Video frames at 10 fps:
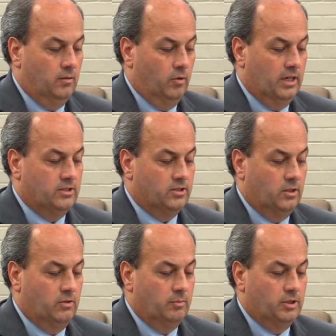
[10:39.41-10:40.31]
Whereas the
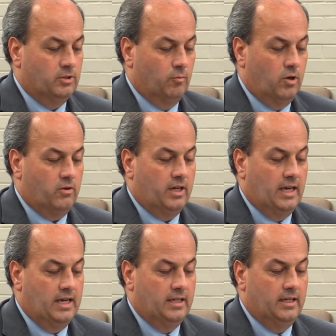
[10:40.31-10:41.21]
sole commissioner of Walker
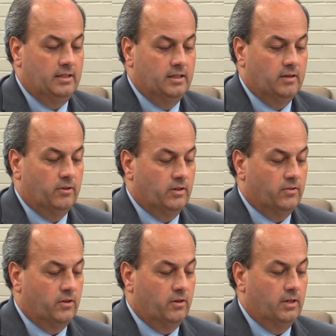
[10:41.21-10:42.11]
County, governing
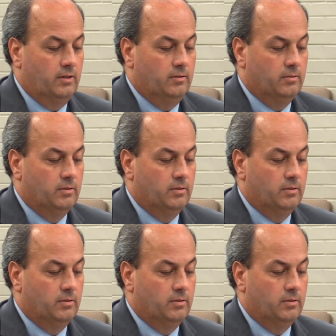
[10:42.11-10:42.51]
authority,